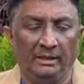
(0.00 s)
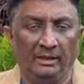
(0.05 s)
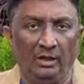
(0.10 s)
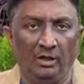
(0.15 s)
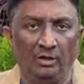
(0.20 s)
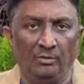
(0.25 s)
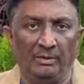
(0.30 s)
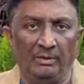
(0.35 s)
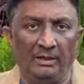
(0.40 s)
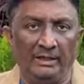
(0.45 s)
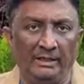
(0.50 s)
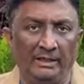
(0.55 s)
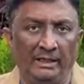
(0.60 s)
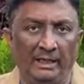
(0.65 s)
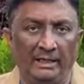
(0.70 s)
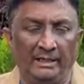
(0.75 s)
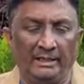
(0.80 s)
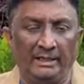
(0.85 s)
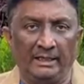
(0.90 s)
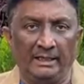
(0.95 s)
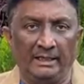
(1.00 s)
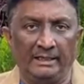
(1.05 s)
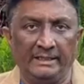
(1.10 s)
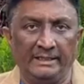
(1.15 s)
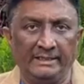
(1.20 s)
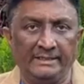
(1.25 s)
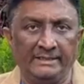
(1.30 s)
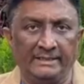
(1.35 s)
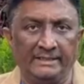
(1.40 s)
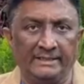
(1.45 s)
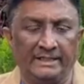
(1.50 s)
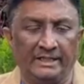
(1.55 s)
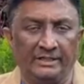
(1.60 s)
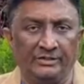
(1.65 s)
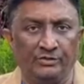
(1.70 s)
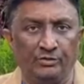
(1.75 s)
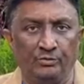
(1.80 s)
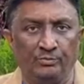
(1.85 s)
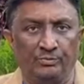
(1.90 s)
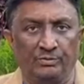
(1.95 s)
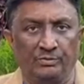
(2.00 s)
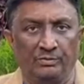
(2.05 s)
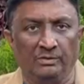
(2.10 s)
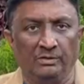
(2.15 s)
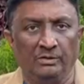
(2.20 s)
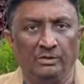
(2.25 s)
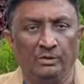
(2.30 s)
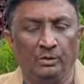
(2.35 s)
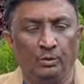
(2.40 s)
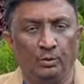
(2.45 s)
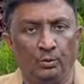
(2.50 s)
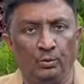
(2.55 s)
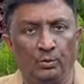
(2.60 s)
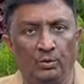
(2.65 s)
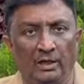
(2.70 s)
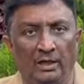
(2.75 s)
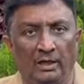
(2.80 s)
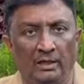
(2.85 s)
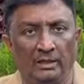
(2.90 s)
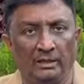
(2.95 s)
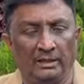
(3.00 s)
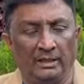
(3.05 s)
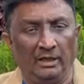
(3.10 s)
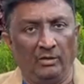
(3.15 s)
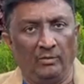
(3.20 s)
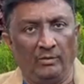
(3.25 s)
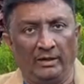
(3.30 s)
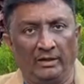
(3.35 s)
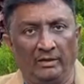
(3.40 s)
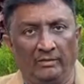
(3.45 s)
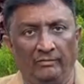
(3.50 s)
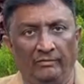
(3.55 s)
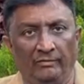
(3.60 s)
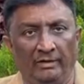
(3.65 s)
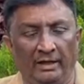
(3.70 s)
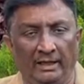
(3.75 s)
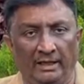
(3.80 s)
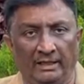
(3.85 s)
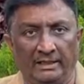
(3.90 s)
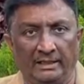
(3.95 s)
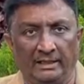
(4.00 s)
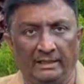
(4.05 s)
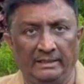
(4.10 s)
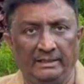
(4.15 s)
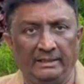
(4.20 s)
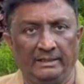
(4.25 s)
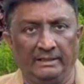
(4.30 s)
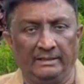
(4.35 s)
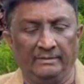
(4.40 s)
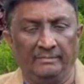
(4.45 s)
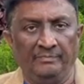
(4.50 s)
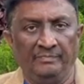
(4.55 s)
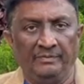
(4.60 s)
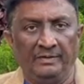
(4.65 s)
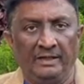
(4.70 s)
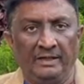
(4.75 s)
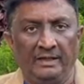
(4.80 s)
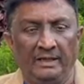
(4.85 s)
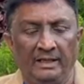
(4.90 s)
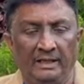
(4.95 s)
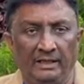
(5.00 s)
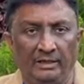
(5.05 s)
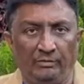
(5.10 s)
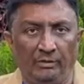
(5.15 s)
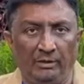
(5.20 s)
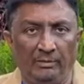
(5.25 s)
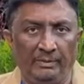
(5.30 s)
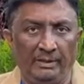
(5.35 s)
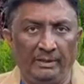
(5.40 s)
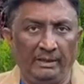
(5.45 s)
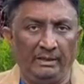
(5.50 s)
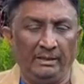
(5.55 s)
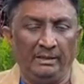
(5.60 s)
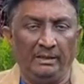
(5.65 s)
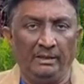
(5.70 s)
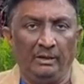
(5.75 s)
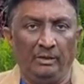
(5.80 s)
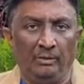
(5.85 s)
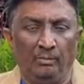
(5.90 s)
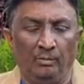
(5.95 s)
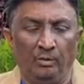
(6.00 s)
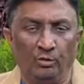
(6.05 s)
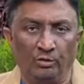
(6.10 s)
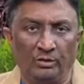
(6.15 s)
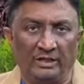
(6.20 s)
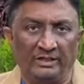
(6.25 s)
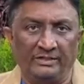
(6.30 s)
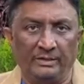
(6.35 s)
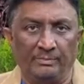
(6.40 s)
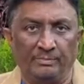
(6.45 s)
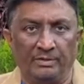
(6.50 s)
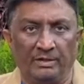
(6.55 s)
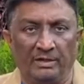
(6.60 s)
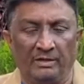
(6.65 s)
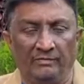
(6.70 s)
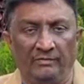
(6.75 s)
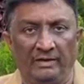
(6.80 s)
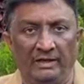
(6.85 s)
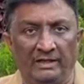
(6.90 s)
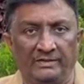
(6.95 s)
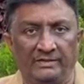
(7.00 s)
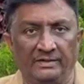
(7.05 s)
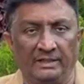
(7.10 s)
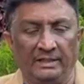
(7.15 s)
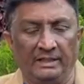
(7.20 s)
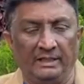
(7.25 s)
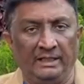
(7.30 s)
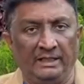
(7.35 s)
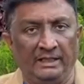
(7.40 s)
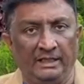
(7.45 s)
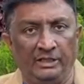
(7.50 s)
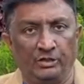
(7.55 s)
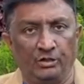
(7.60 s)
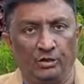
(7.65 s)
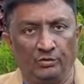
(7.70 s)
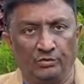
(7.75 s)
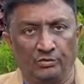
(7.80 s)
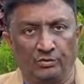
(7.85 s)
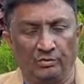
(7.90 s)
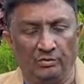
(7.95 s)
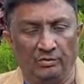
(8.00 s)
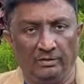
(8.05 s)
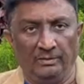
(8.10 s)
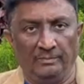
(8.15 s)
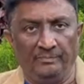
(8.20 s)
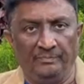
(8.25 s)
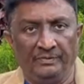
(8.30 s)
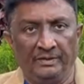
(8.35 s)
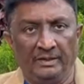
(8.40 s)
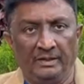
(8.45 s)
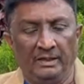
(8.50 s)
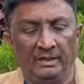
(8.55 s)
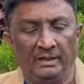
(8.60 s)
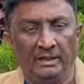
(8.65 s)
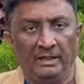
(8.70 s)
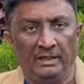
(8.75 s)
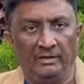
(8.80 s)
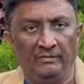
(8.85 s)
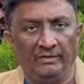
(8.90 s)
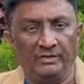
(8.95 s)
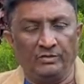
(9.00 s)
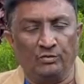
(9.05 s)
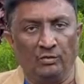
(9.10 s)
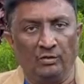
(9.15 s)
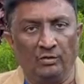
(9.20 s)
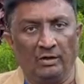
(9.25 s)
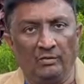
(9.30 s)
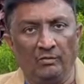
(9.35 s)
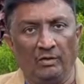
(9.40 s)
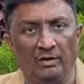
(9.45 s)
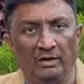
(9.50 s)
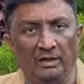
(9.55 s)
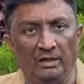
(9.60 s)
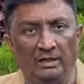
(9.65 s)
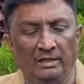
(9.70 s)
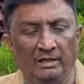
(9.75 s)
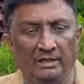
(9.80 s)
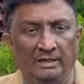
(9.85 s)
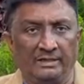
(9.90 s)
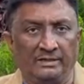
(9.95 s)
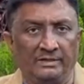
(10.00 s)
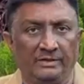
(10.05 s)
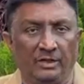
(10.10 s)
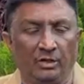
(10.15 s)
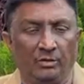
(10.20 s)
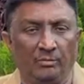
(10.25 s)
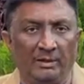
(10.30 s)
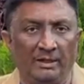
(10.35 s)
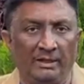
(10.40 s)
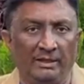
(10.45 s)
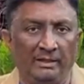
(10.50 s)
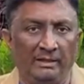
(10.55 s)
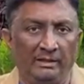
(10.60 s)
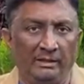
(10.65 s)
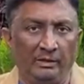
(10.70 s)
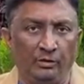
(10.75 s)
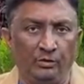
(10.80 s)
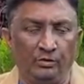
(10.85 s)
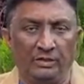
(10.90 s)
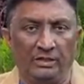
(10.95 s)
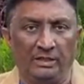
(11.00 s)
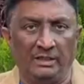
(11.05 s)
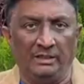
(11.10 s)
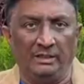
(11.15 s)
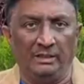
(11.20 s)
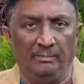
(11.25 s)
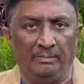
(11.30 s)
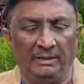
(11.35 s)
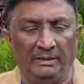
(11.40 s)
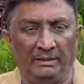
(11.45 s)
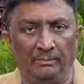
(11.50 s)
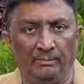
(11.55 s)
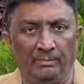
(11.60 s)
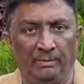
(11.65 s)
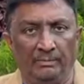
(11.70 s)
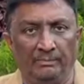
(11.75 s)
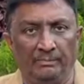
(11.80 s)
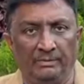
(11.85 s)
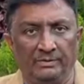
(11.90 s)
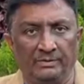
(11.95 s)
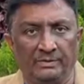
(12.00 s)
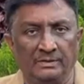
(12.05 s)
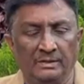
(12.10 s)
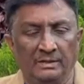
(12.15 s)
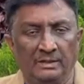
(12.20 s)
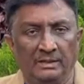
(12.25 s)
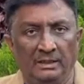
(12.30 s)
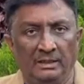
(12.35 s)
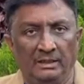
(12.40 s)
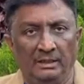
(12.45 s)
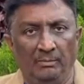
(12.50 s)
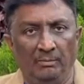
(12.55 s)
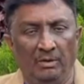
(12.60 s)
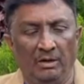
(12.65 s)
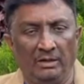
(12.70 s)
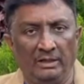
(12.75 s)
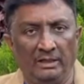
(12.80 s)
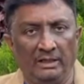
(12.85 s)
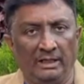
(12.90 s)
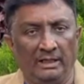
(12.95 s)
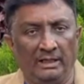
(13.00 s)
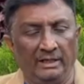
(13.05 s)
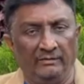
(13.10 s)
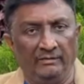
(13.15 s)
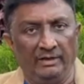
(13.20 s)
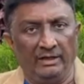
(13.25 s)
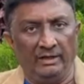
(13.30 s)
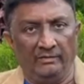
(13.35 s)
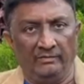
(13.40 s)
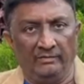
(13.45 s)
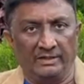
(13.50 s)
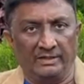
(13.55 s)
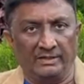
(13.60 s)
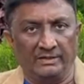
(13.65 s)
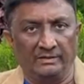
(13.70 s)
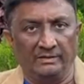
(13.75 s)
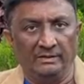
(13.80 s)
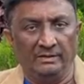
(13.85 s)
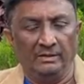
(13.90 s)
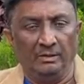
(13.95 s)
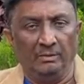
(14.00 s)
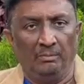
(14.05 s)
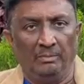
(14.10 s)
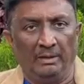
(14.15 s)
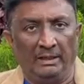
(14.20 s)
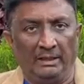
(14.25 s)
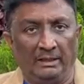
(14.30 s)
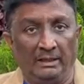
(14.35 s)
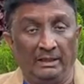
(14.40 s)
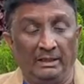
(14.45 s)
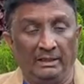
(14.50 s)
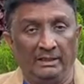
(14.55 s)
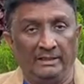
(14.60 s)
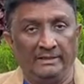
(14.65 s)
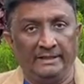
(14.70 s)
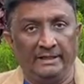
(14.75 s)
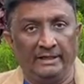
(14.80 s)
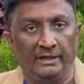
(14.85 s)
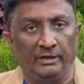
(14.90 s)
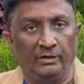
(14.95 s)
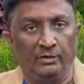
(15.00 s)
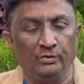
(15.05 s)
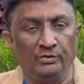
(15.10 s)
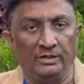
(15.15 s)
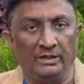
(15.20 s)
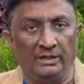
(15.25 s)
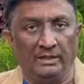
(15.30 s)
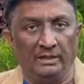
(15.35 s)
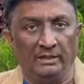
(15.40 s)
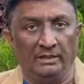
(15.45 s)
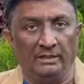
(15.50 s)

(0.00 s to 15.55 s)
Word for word: normally electrical geysers consumes two kilowatt of electrical heater. It will be more consumption of electricity in each household. Even solar water heaters normally using in the bathing purpose, the morning and evening hours, but it is reducing